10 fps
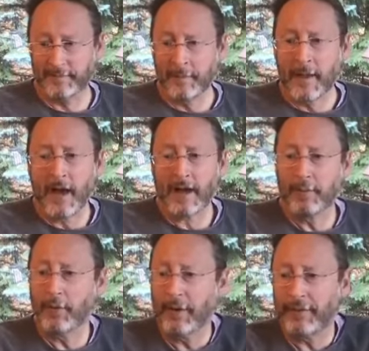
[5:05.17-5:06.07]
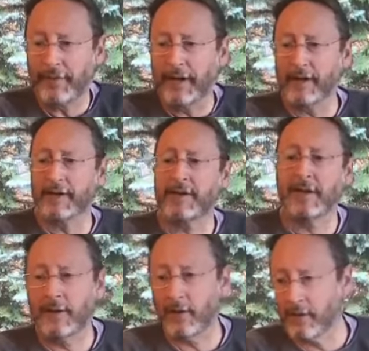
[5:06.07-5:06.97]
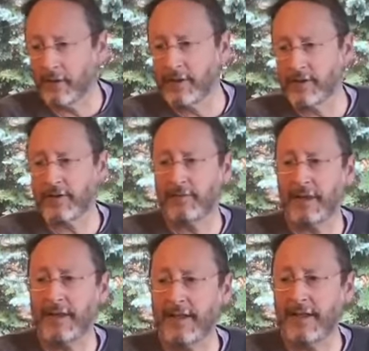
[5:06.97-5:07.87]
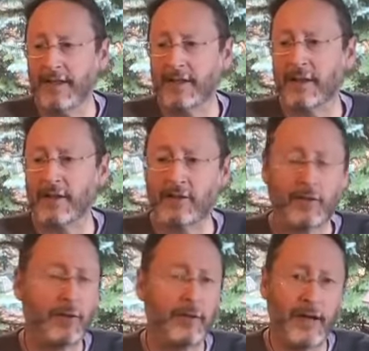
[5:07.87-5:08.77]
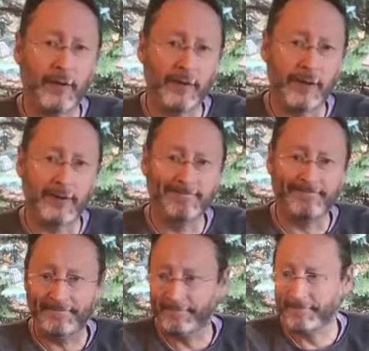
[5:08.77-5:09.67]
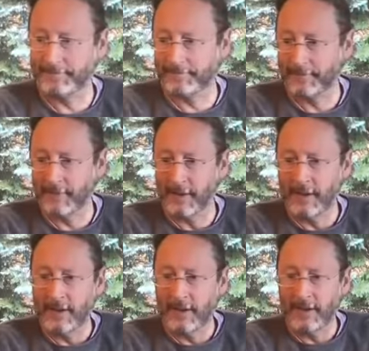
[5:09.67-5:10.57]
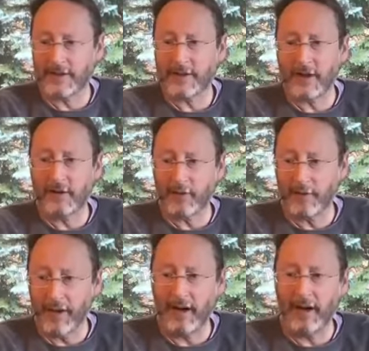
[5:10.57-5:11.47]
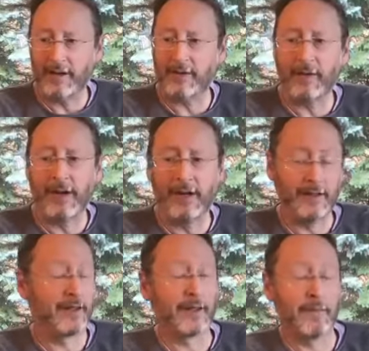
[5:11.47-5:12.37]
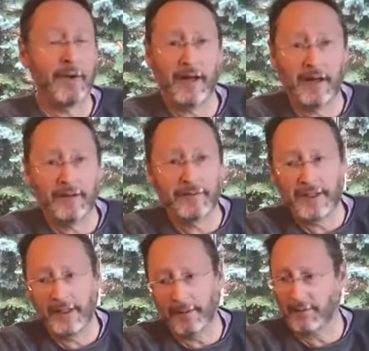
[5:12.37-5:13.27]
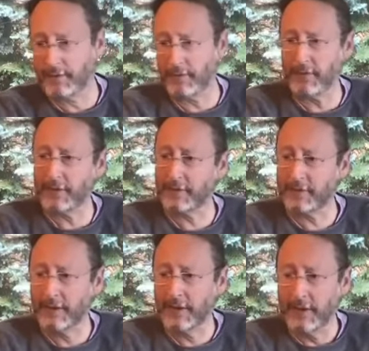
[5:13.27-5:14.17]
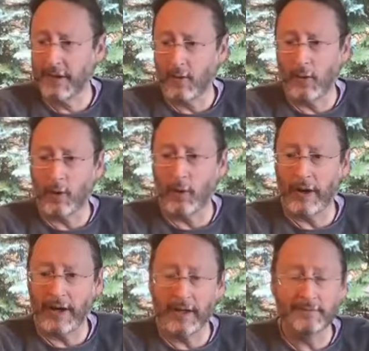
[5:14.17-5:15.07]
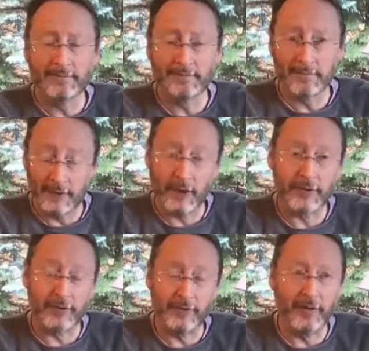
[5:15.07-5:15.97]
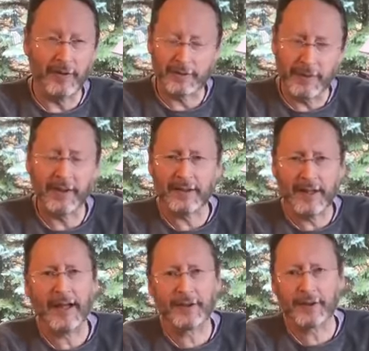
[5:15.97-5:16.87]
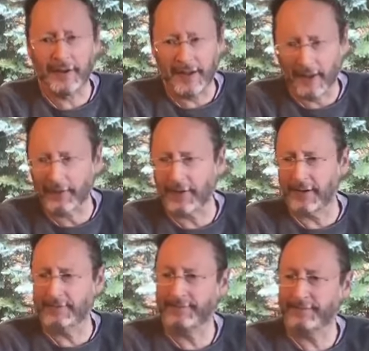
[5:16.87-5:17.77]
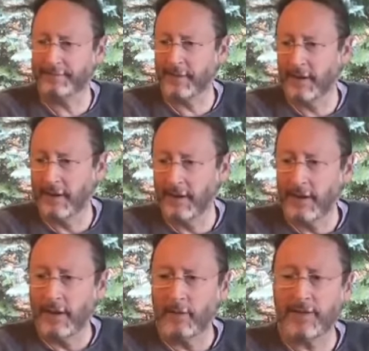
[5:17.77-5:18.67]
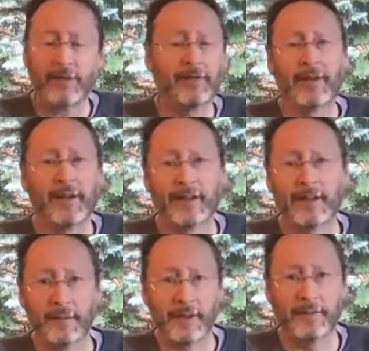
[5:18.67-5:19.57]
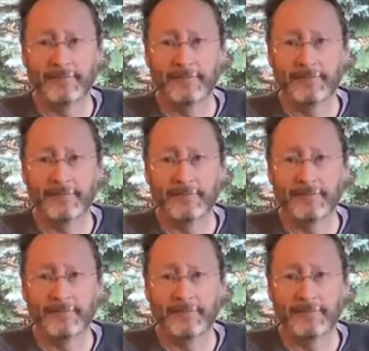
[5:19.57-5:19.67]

I can put my fingers on the origins of my need to control the outcome. It started with my entree into competitive team sports, where winning, also known as being attached to the outcome, was everything to me.